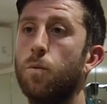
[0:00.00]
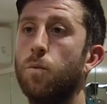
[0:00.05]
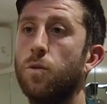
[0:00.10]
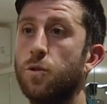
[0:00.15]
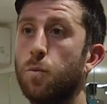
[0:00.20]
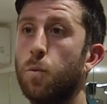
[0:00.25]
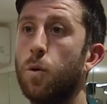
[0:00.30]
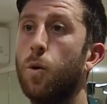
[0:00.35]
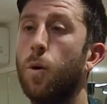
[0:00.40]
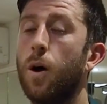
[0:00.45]

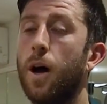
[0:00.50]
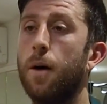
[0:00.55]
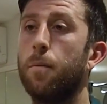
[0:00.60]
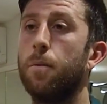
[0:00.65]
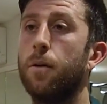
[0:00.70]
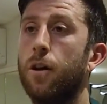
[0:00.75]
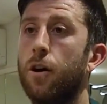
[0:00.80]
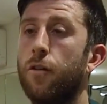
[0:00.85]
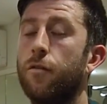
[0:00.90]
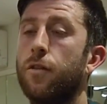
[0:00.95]
which will
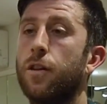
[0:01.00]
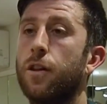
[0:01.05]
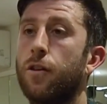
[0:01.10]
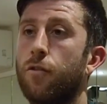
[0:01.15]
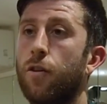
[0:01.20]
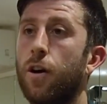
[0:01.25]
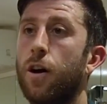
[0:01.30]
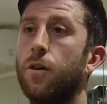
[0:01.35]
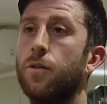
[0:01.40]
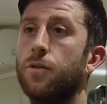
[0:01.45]
happen, hopefully the
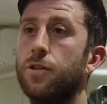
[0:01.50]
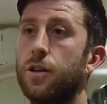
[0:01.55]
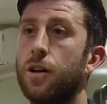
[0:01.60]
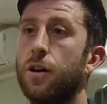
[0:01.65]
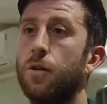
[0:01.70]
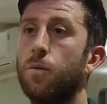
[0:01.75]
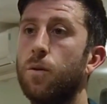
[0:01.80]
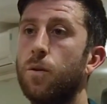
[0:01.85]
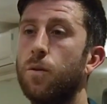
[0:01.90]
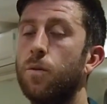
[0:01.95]
crowd, you
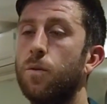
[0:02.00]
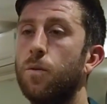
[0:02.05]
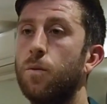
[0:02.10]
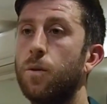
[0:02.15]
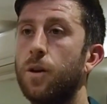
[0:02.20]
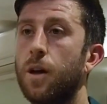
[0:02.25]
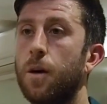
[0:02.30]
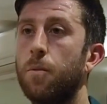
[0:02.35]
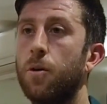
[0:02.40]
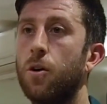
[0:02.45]
know, will,
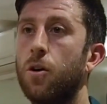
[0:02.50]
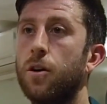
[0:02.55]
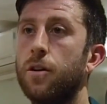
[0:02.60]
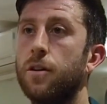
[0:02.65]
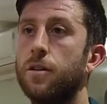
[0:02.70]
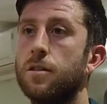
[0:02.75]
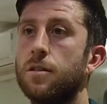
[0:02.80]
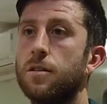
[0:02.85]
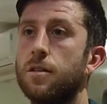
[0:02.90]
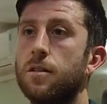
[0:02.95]
will get behind
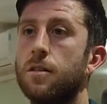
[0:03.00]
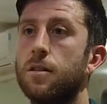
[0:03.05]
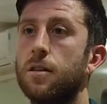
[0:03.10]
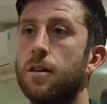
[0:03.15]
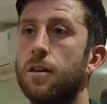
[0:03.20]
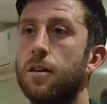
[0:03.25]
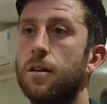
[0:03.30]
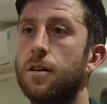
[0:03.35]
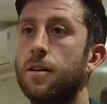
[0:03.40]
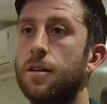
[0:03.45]
us and
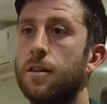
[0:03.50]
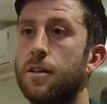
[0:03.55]
uh,